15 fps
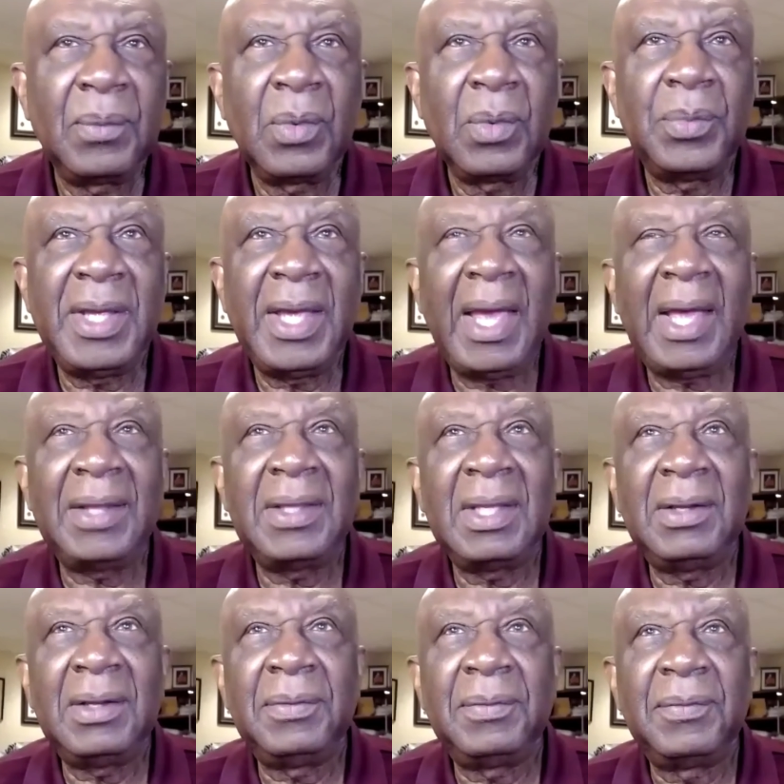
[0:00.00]
when we had
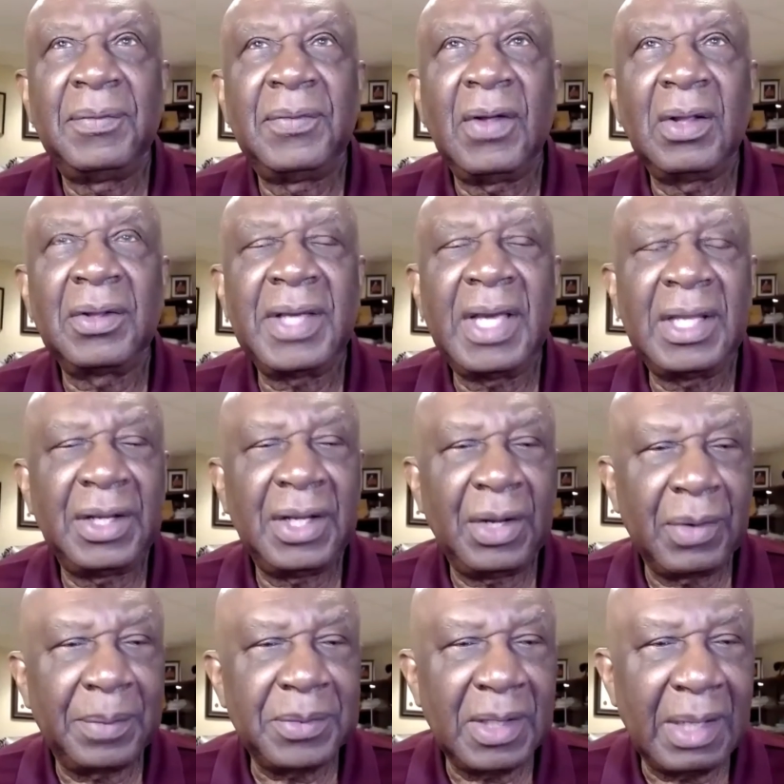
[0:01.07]
the volcano
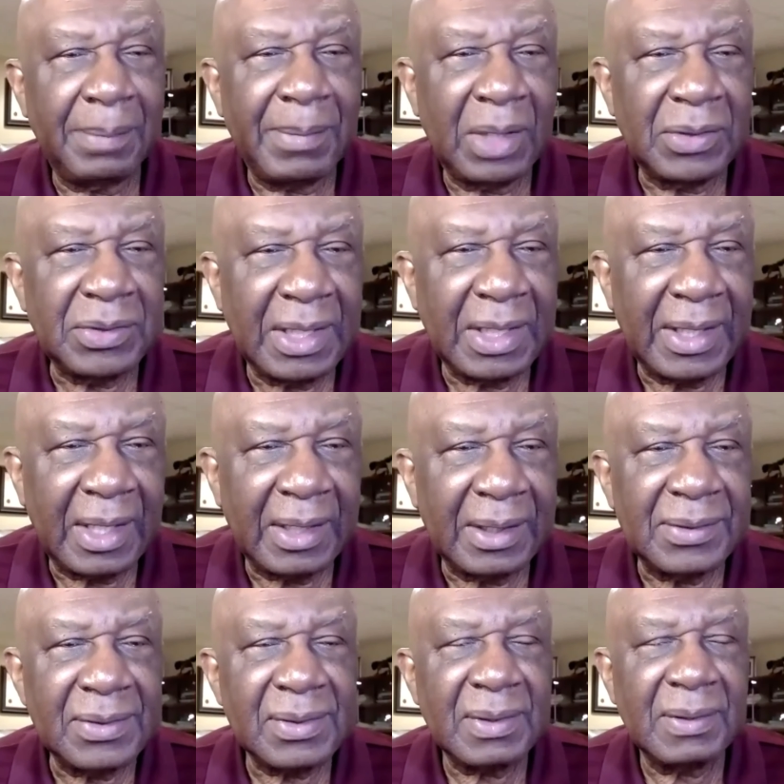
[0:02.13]
erupted at Mount St.
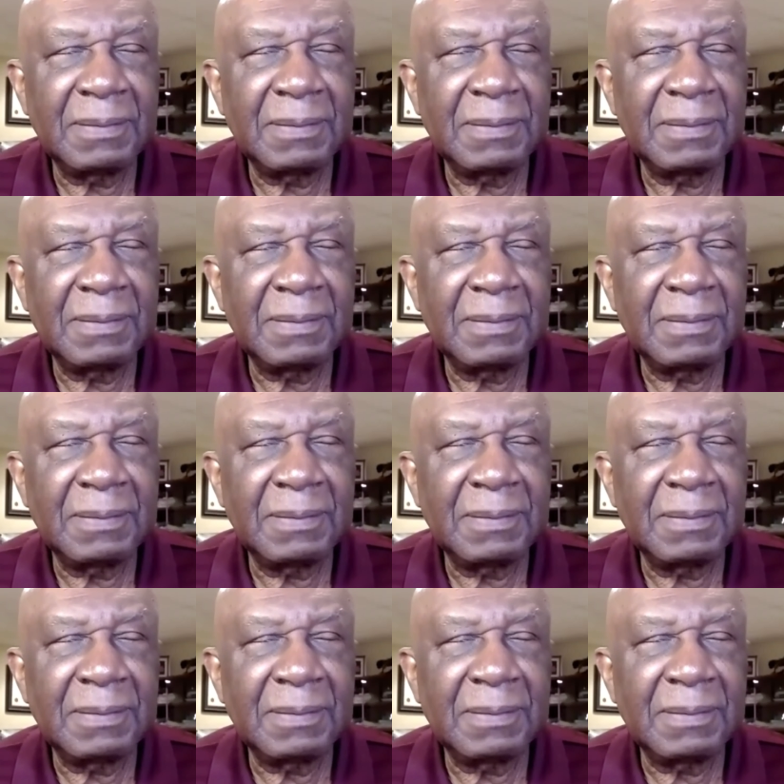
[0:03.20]
Helens.